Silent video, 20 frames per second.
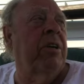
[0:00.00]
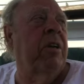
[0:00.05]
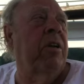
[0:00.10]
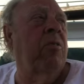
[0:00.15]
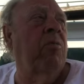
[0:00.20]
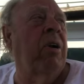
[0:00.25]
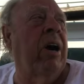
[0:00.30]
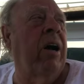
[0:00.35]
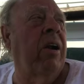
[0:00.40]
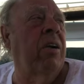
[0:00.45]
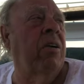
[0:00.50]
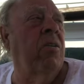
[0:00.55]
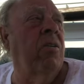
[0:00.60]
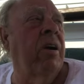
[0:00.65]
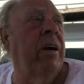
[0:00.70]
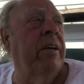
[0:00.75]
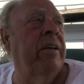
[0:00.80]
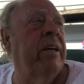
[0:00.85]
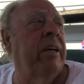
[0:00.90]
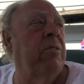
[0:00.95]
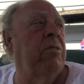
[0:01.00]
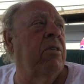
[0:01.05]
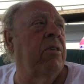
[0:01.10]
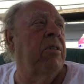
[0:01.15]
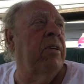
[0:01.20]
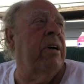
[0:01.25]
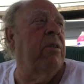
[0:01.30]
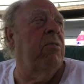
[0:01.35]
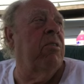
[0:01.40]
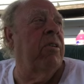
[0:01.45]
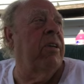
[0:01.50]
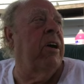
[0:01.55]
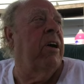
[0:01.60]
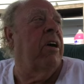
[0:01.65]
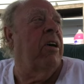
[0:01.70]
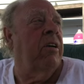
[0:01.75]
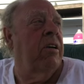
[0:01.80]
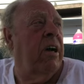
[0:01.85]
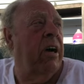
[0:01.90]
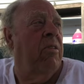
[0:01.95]
a little while ago, and they were
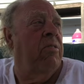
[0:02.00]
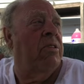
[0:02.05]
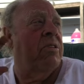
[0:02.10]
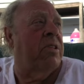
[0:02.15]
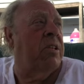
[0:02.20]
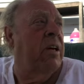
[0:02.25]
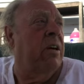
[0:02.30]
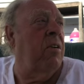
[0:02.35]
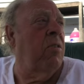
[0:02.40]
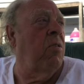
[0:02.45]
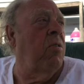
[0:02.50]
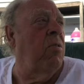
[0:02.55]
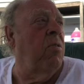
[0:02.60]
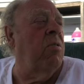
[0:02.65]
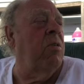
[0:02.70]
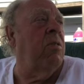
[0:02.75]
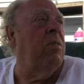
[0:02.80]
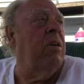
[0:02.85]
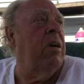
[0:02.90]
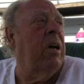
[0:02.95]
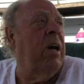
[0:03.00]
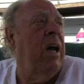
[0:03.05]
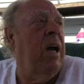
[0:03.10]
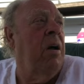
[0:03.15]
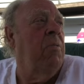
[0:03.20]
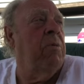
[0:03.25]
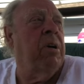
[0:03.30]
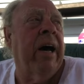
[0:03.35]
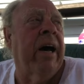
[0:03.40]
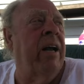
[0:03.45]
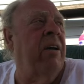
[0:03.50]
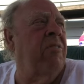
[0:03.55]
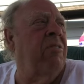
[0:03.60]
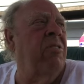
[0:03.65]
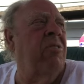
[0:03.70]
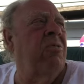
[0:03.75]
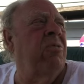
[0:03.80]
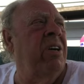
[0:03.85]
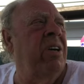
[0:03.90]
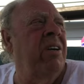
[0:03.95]
there, and I always say hello. But I never
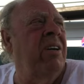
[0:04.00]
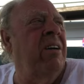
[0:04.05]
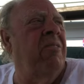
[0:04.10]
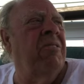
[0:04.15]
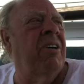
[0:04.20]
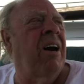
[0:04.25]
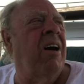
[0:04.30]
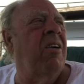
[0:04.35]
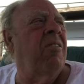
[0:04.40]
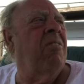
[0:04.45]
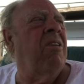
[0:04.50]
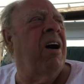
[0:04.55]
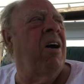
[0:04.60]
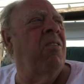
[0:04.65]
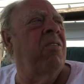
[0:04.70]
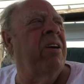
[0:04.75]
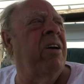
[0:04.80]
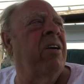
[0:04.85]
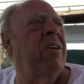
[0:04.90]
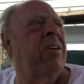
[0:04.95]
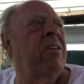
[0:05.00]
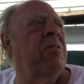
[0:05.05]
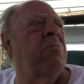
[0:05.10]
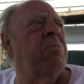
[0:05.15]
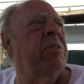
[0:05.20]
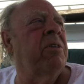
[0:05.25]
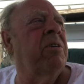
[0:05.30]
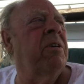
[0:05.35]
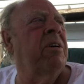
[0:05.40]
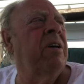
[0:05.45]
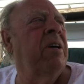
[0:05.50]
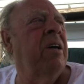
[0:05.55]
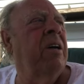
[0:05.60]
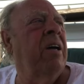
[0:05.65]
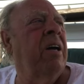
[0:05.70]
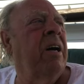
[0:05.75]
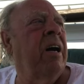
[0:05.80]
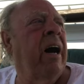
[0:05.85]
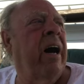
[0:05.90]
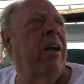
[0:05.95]
knew he lived out around here. But
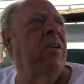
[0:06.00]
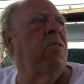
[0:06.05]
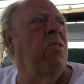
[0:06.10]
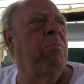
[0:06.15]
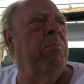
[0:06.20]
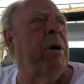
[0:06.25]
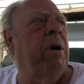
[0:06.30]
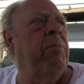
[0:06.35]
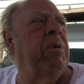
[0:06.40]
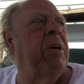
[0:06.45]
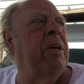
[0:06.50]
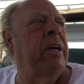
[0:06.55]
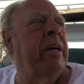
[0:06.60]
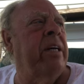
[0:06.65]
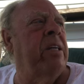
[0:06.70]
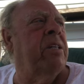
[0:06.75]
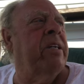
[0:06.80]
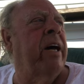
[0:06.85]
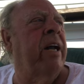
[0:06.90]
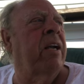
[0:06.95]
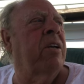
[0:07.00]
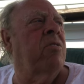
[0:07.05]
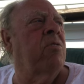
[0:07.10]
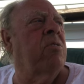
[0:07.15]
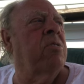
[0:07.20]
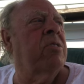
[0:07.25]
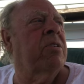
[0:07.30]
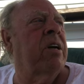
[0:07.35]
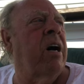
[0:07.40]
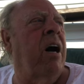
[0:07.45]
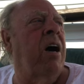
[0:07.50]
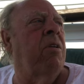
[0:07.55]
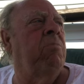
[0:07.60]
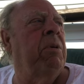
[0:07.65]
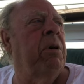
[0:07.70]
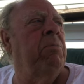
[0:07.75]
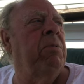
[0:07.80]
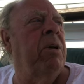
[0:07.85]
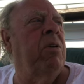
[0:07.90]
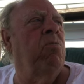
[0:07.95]
I don't know. Maybe he's headed towards town.
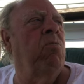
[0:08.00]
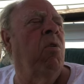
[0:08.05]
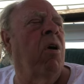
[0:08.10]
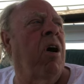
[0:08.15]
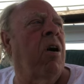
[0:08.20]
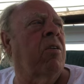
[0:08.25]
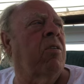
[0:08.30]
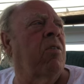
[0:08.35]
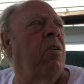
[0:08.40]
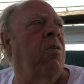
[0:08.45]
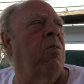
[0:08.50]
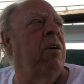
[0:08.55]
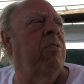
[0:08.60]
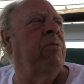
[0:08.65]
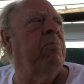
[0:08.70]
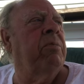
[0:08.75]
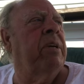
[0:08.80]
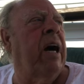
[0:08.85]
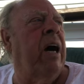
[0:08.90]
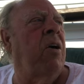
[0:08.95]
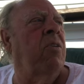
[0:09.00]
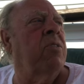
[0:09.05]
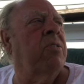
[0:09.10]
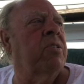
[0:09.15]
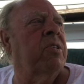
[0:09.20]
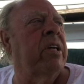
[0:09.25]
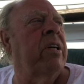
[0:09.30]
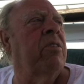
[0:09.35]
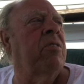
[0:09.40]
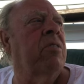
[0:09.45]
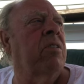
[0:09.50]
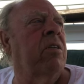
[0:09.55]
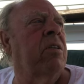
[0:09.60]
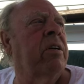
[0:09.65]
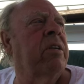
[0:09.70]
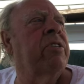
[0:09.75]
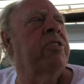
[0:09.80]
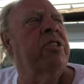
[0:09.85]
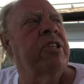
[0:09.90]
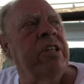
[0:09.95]
Maybe he walked all the way from town to see her,
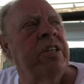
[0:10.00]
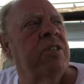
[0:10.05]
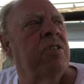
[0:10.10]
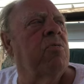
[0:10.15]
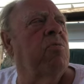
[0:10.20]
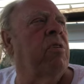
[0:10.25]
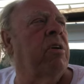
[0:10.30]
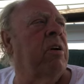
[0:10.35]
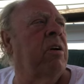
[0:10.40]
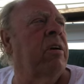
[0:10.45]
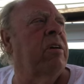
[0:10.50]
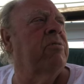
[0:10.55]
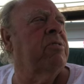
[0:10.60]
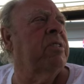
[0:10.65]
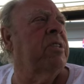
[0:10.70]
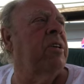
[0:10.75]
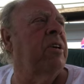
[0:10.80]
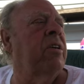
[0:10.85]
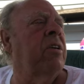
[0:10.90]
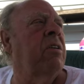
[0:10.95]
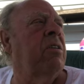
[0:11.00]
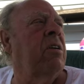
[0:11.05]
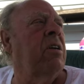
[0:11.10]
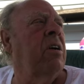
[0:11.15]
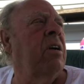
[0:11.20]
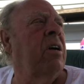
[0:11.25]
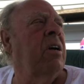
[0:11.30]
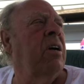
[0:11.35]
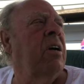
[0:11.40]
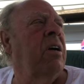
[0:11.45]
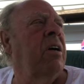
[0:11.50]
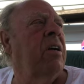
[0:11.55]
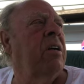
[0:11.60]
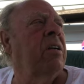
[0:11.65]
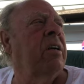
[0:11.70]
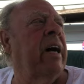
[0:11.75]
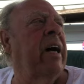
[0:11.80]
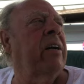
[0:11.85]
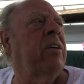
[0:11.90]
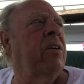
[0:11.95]
and she's the one that lives here.
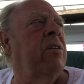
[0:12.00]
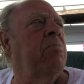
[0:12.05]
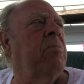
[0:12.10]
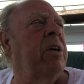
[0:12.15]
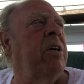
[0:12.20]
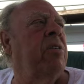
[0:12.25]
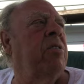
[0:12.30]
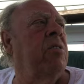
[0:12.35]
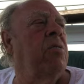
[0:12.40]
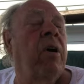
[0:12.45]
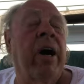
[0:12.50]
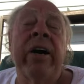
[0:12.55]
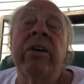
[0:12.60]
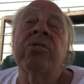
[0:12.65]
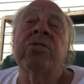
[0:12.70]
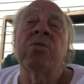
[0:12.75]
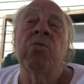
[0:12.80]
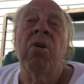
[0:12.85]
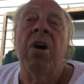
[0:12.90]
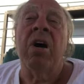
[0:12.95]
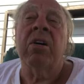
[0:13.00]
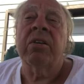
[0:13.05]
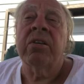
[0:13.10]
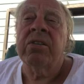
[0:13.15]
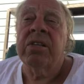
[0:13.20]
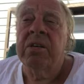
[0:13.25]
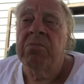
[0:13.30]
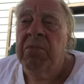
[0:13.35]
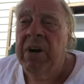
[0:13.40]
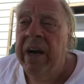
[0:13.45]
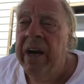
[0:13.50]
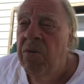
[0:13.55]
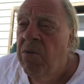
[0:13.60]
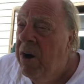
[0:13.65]
That could be too. I used to walk to see my